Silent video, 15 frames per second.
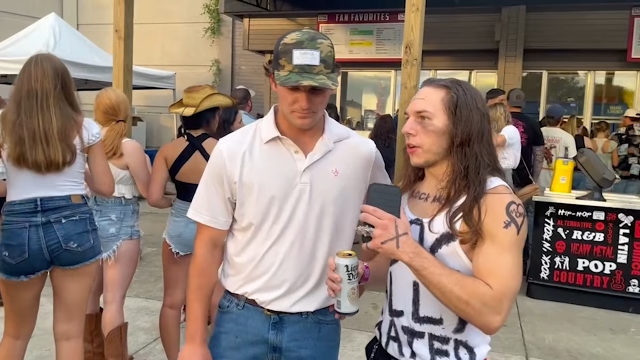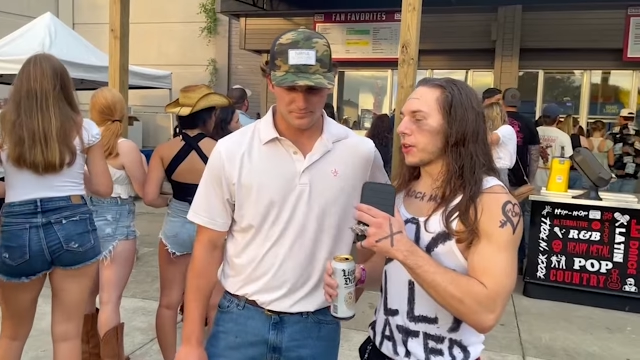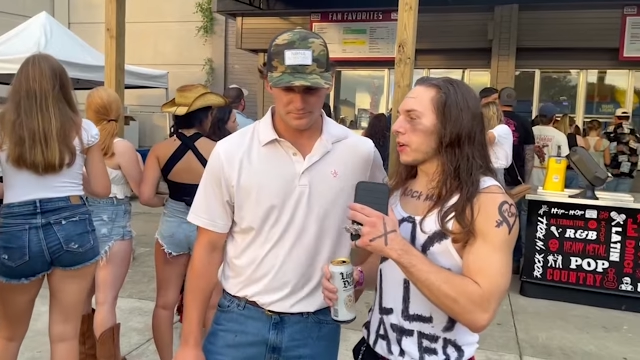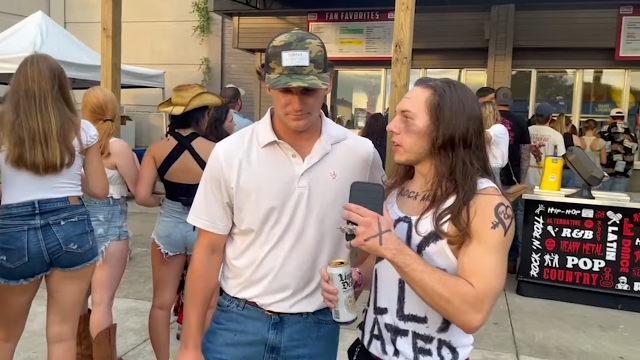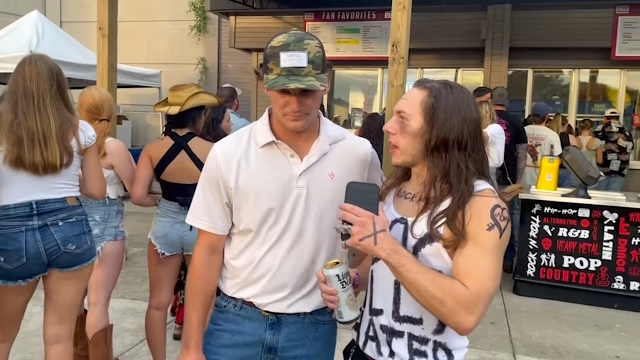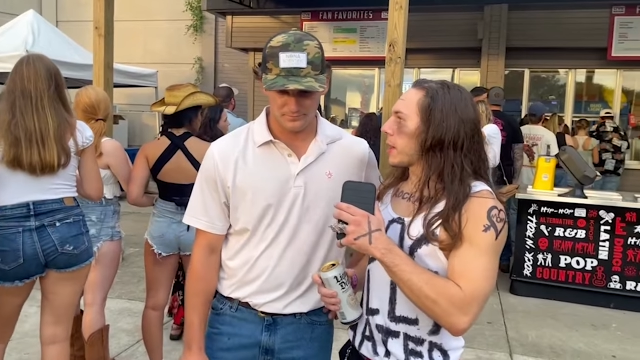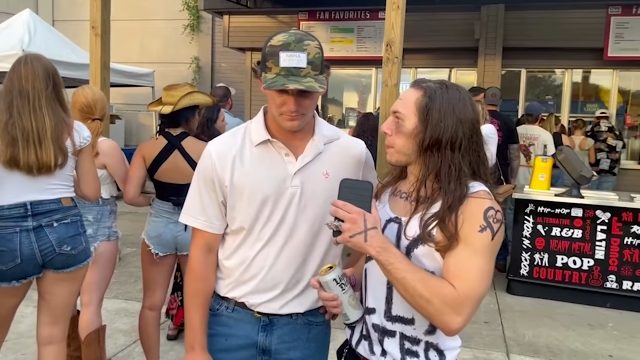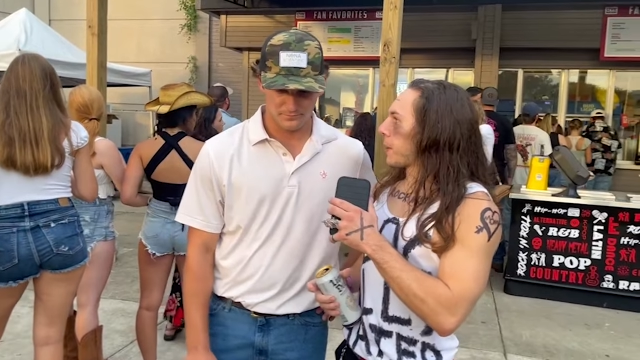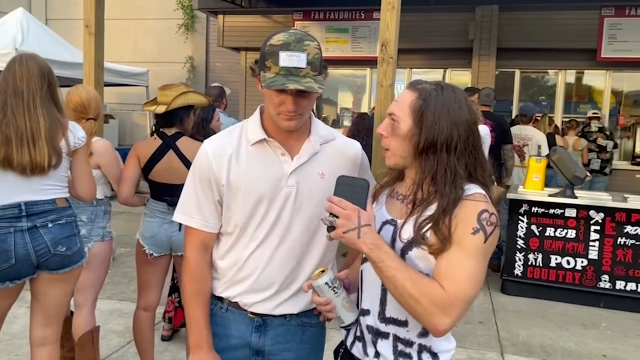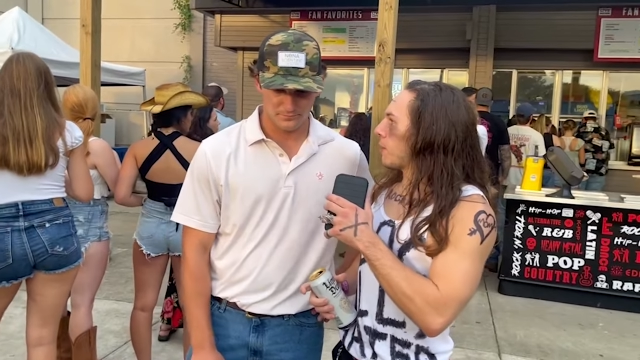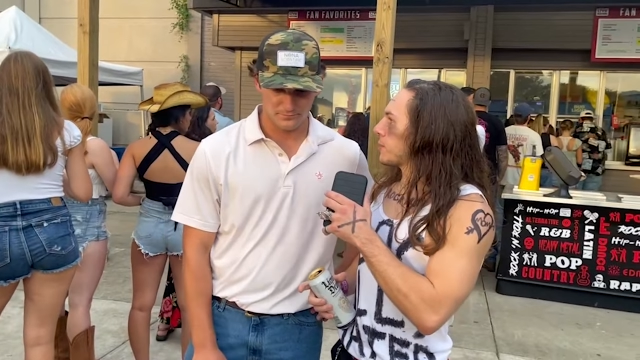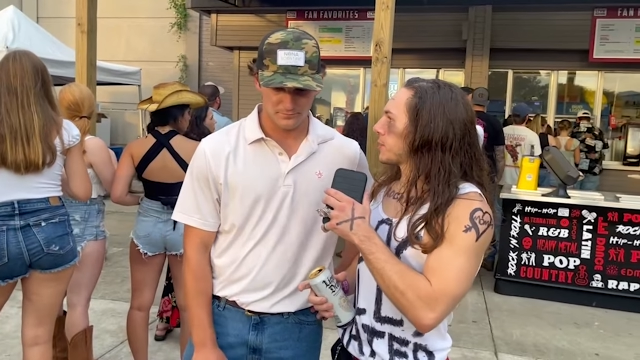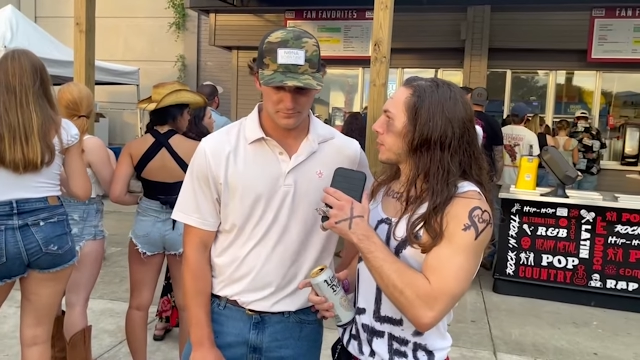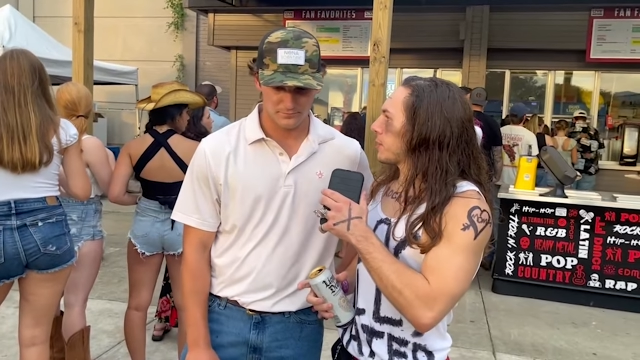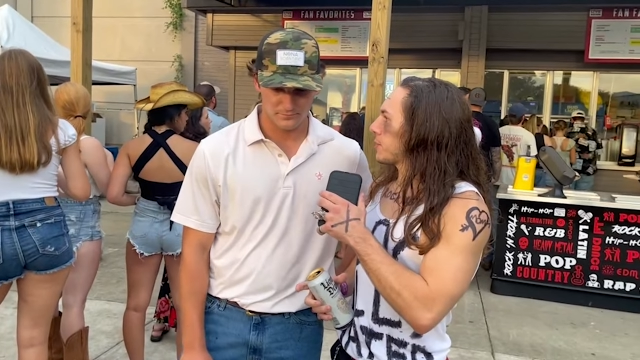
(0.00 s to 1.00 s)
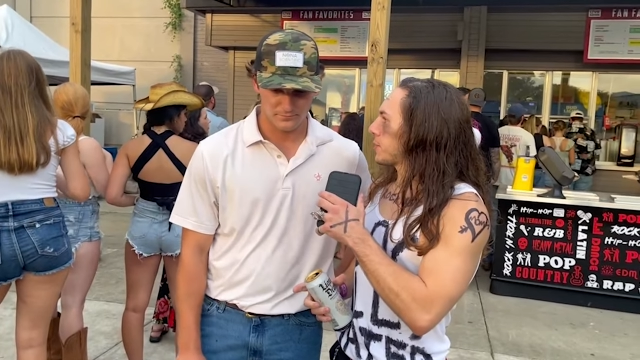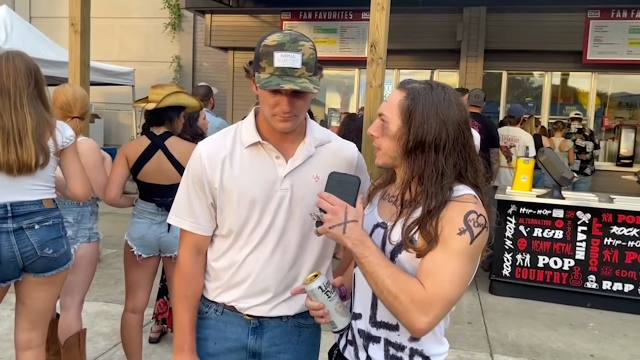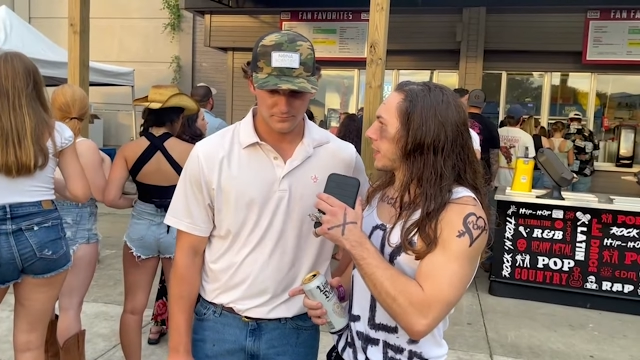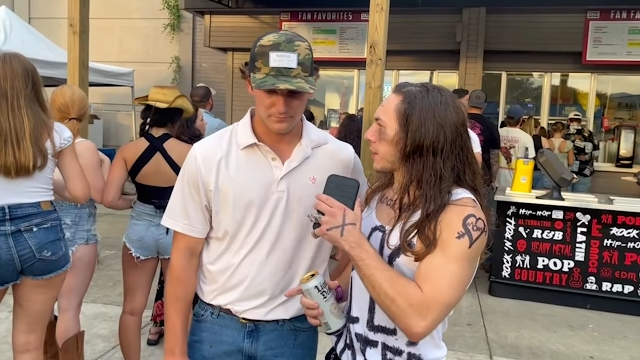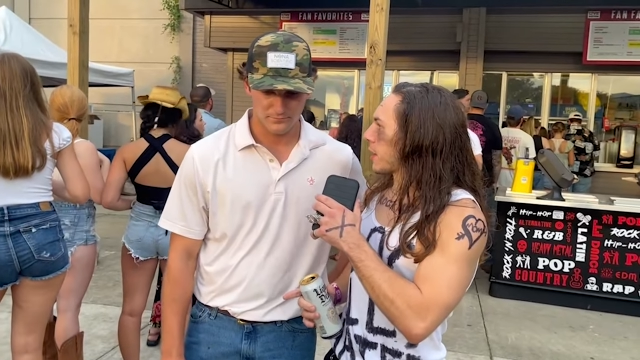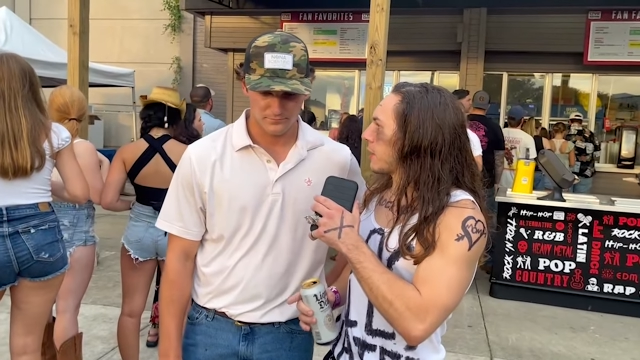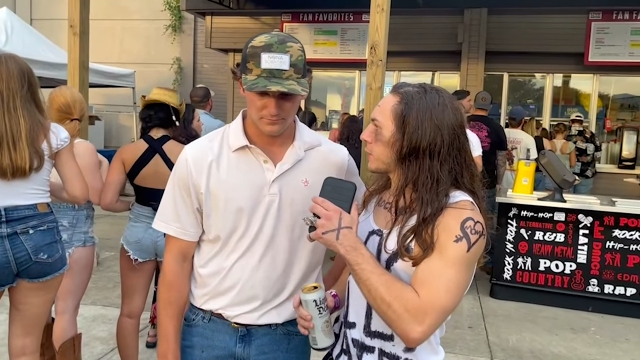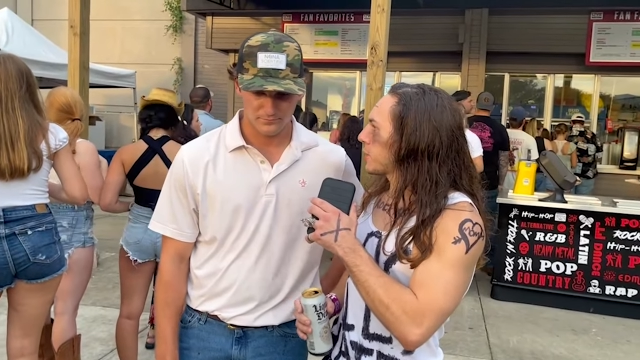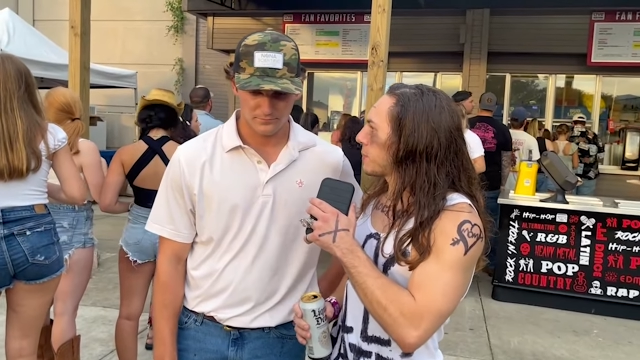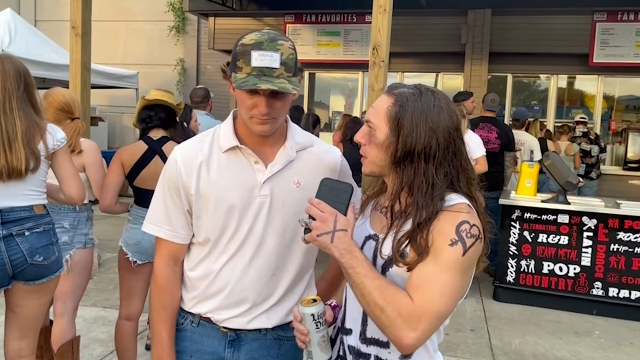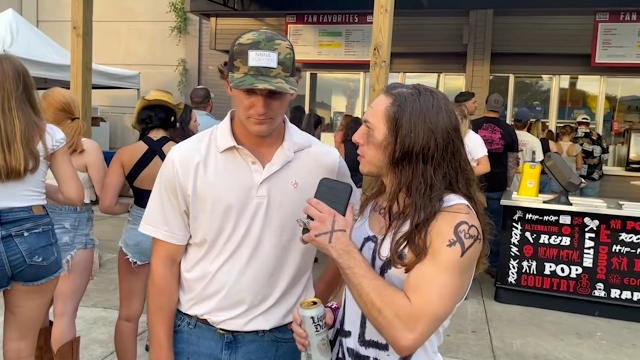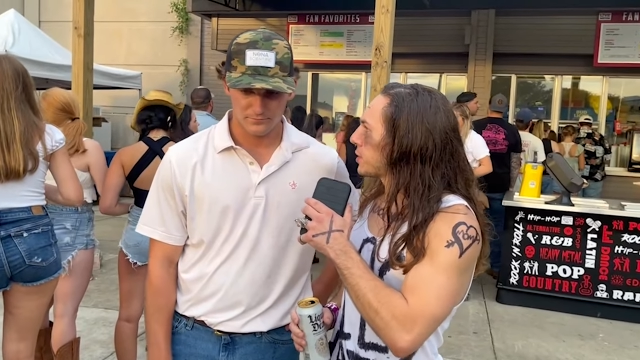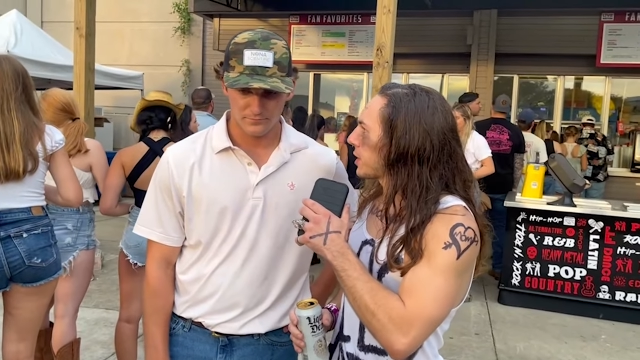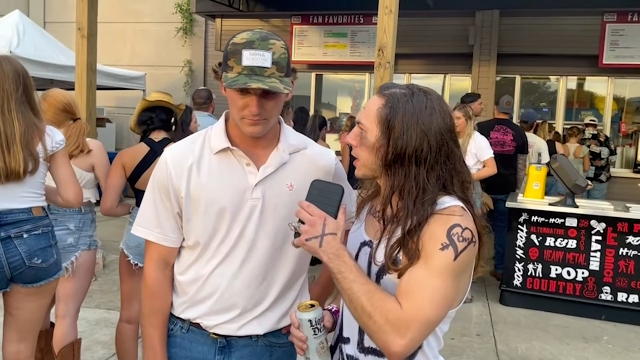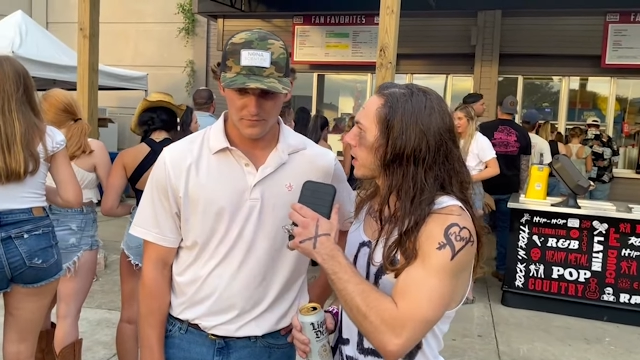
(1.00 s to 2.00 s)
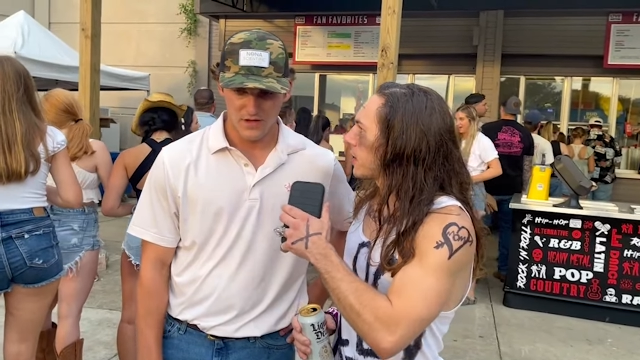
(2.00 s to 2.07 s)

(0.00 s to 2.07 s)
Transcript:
Speaker 1: there a lot of posers in country music?